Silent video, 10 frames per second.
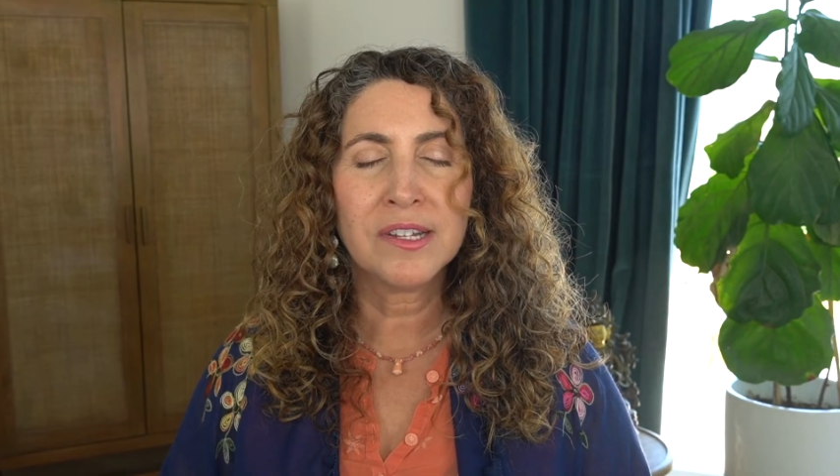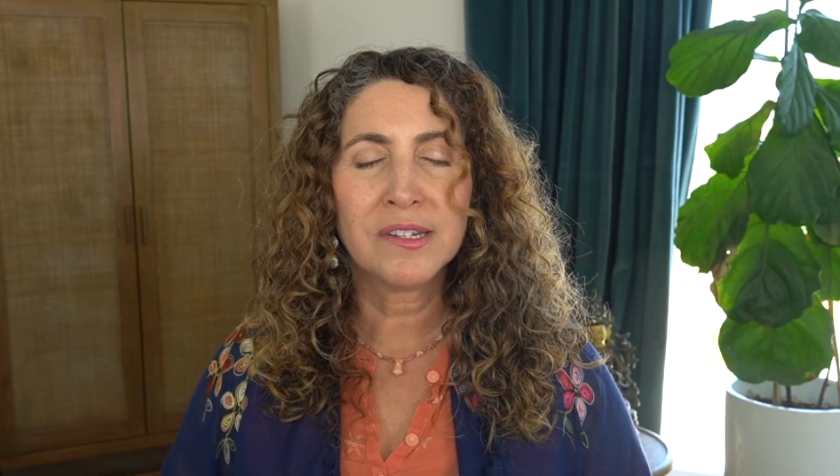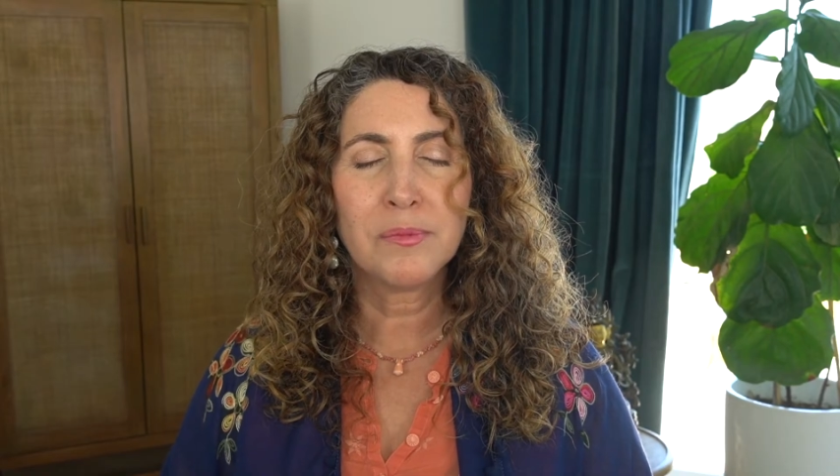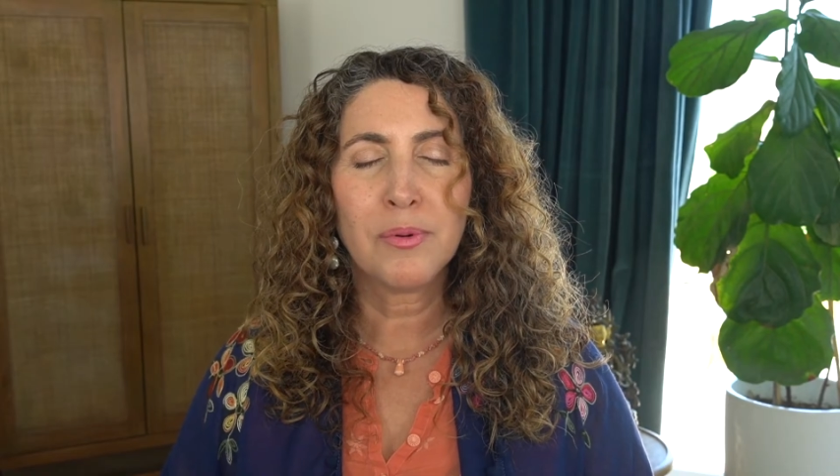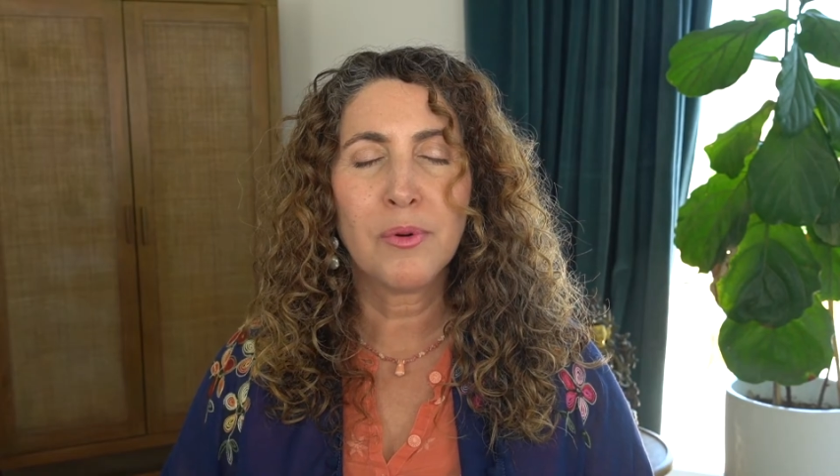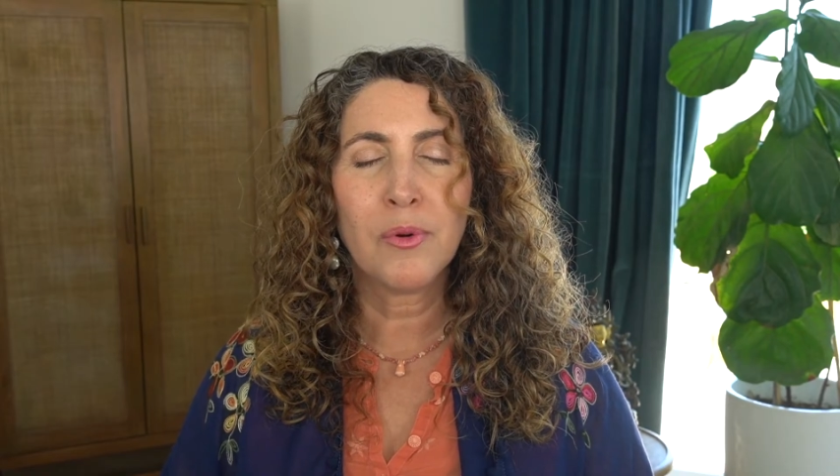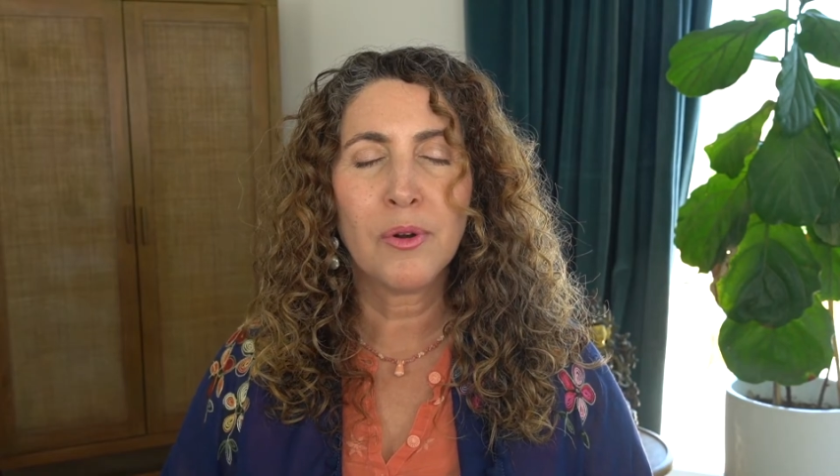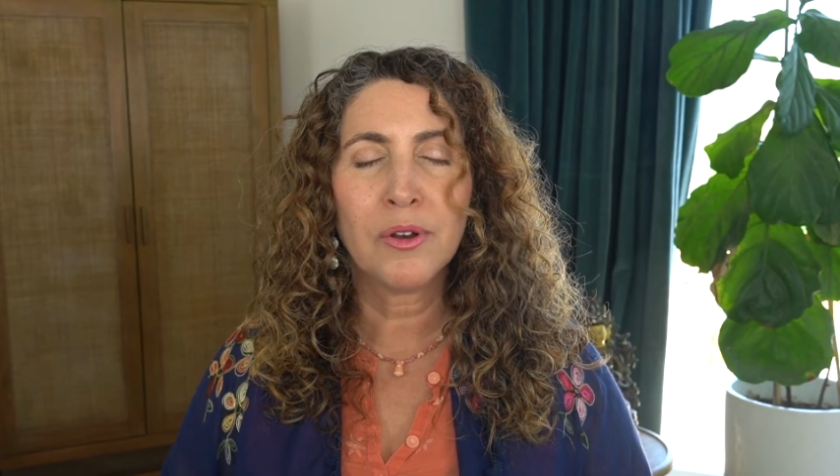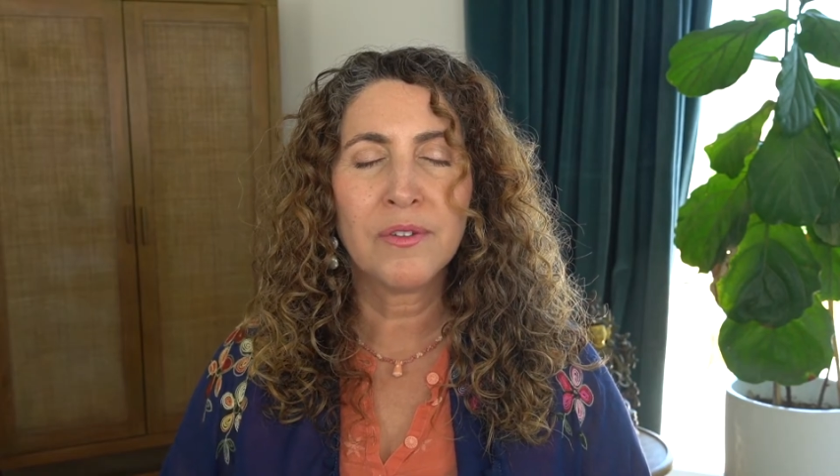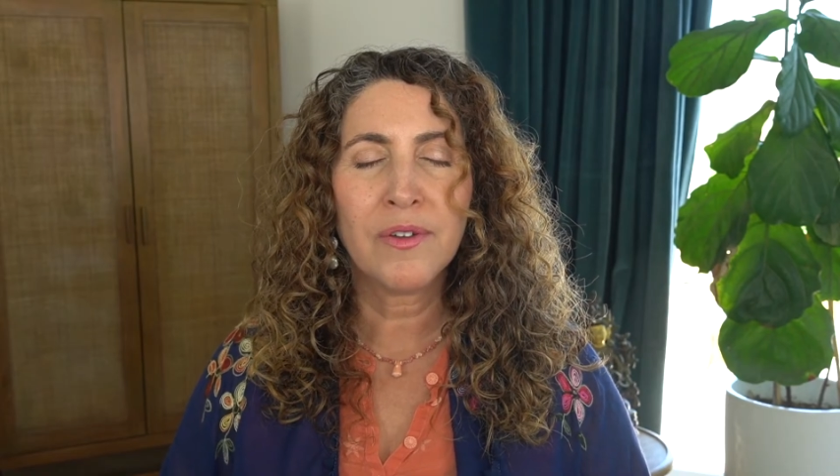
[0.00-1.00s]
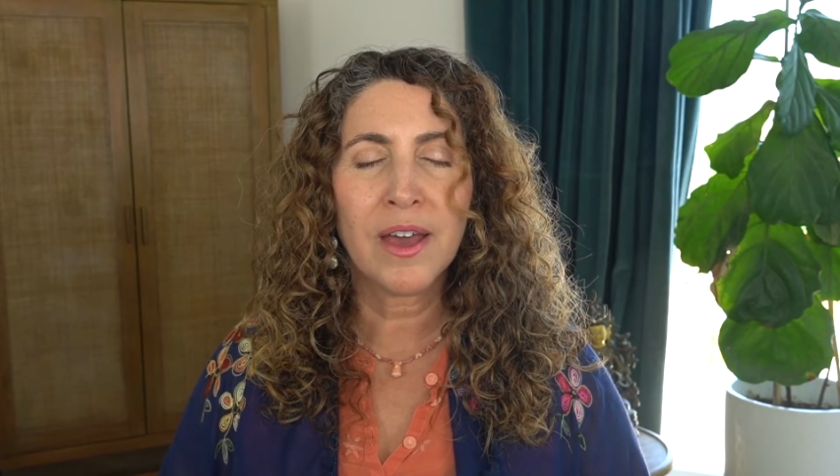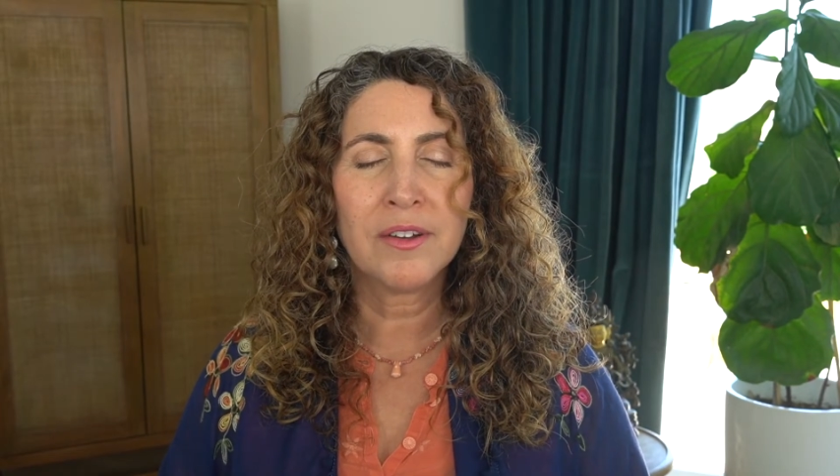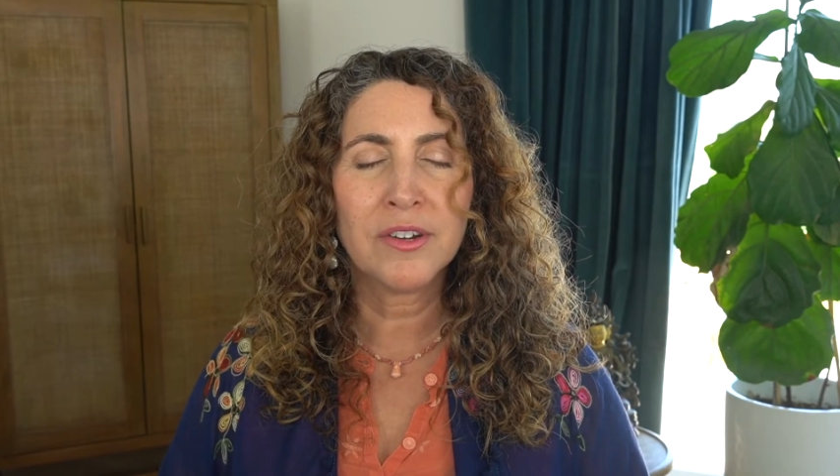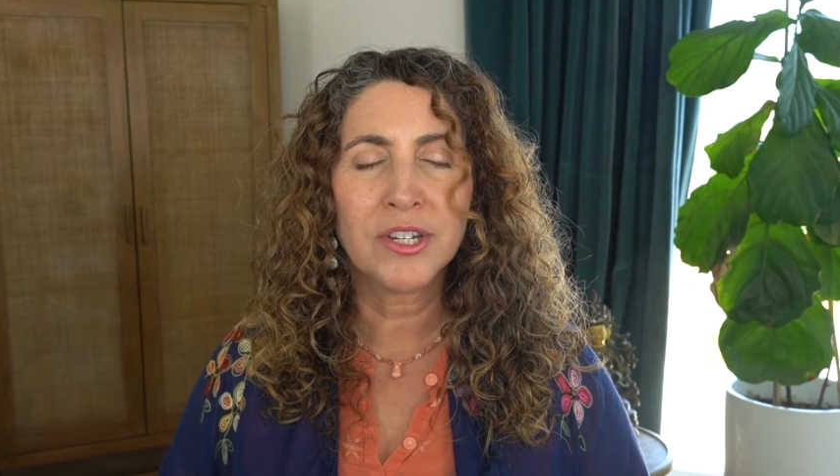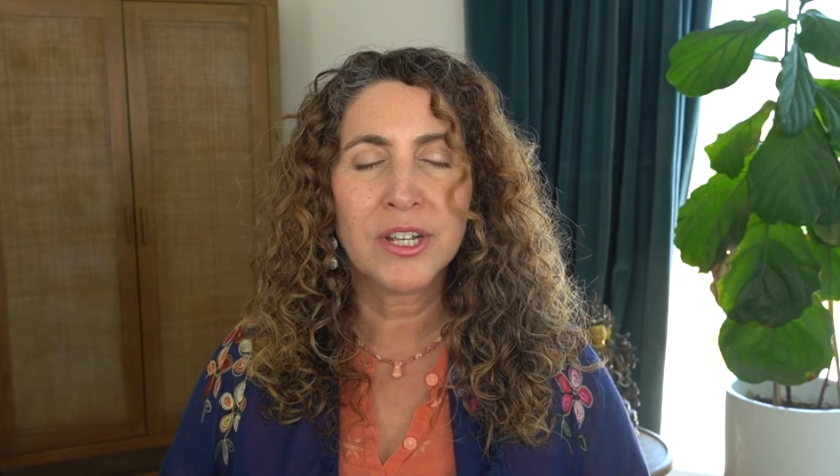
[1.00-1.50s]
supportive
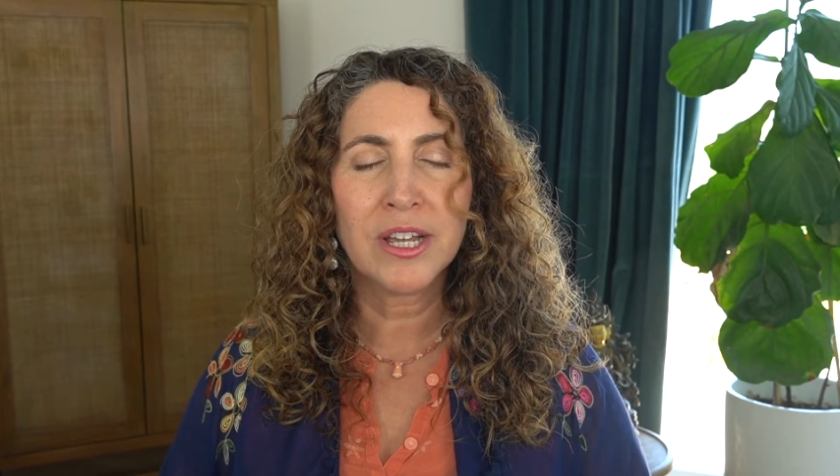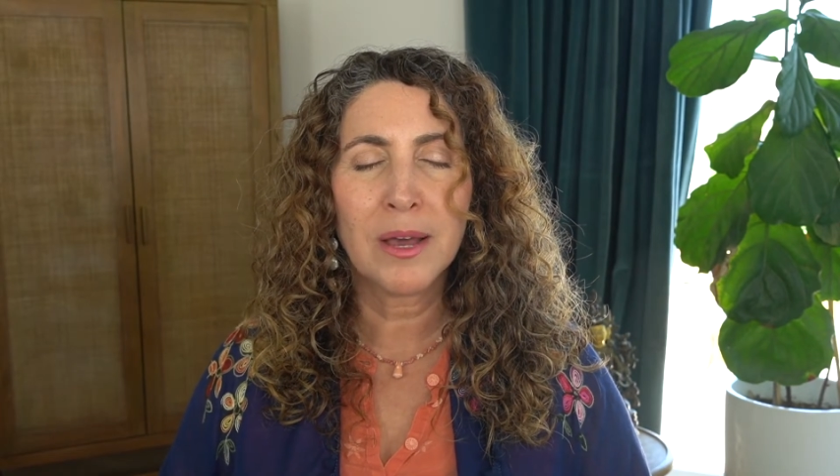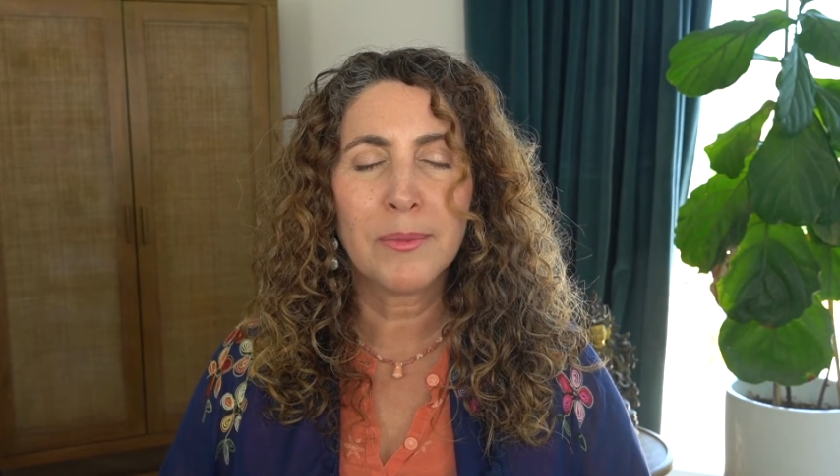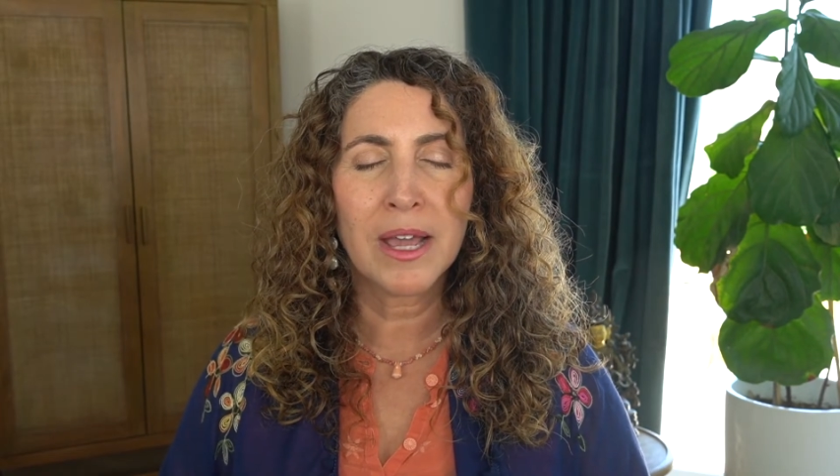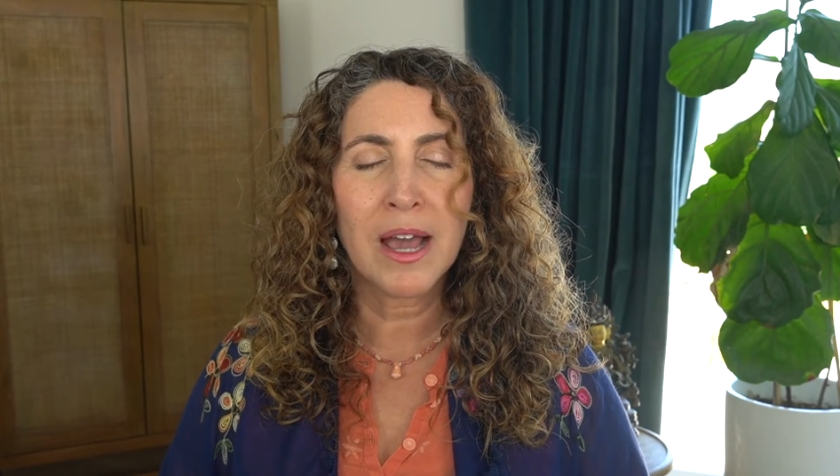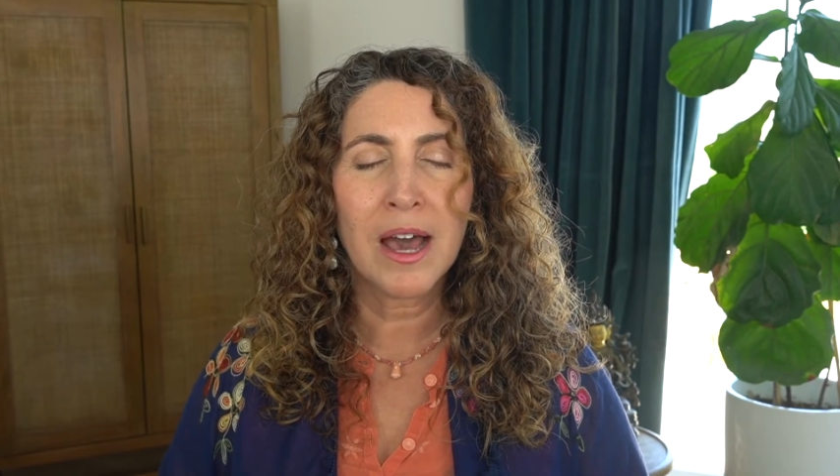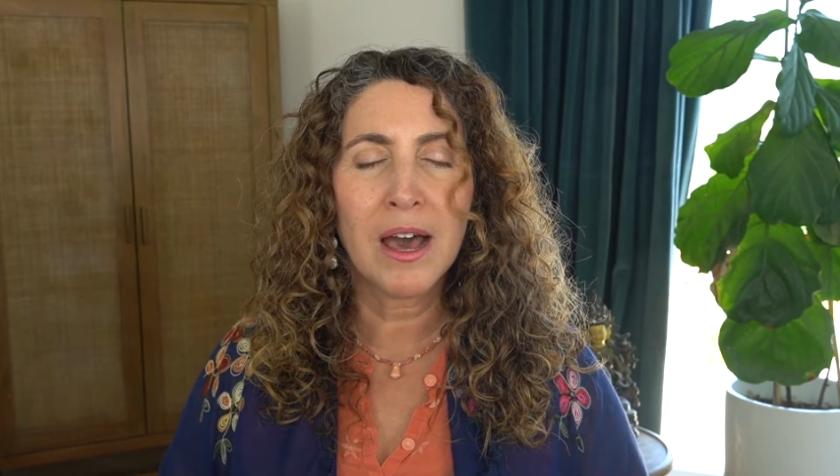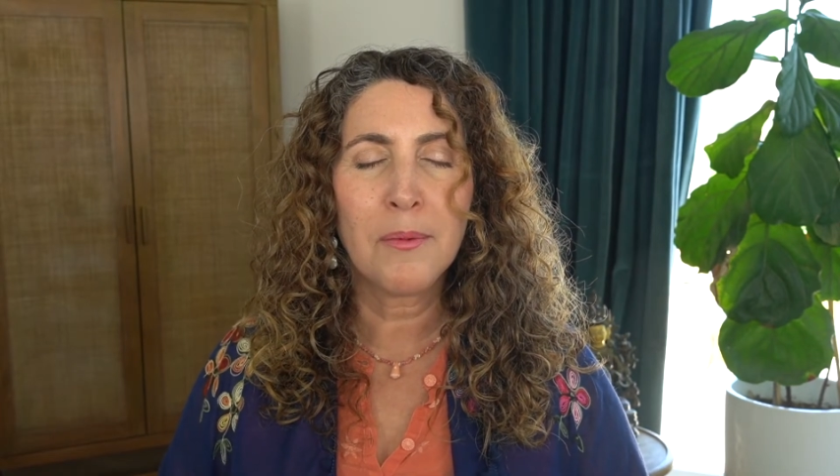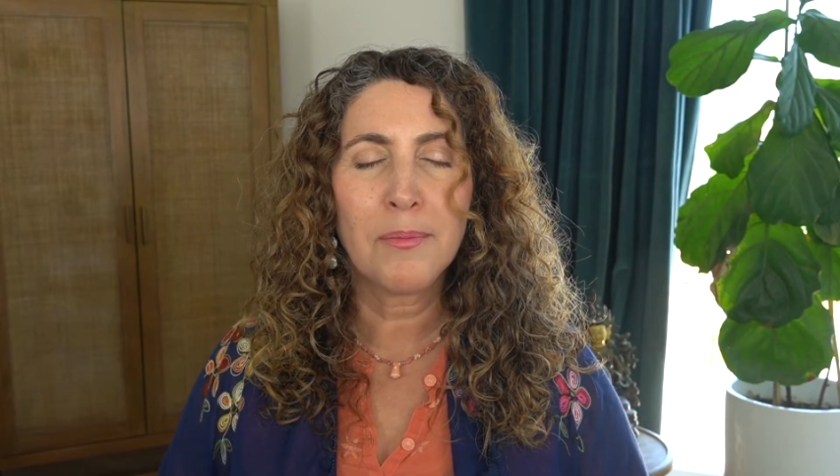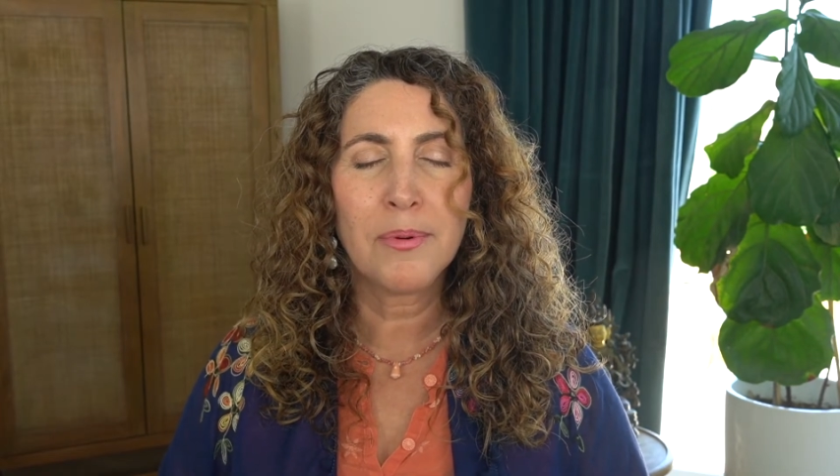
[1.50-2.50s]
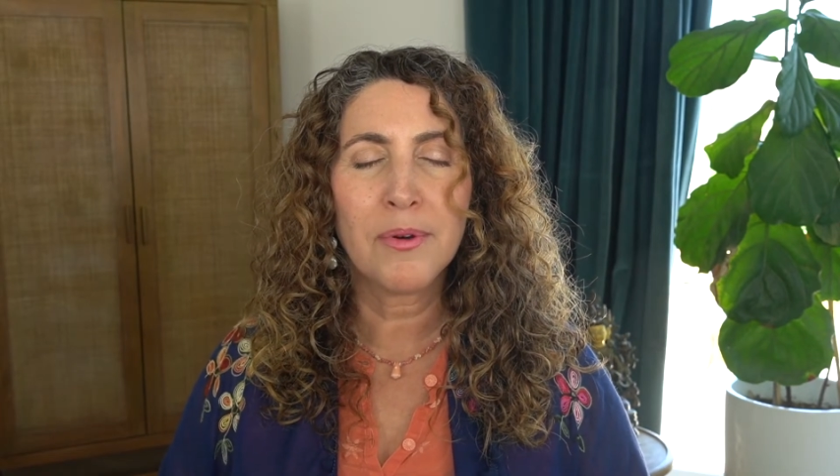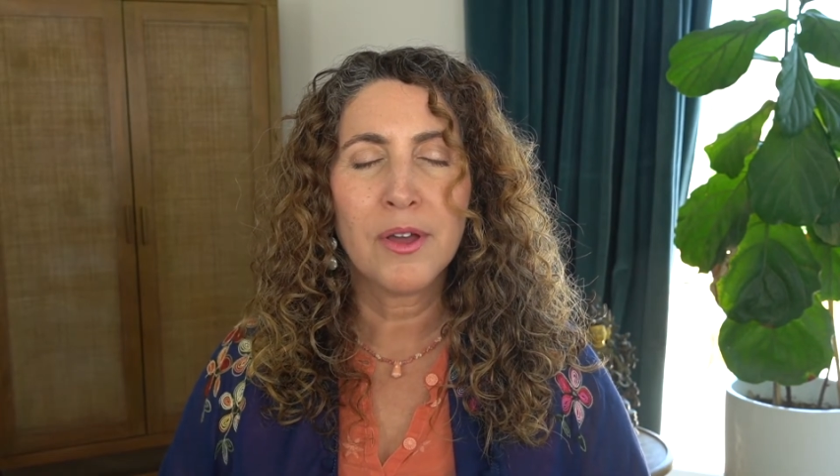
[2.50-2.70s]
energy coming up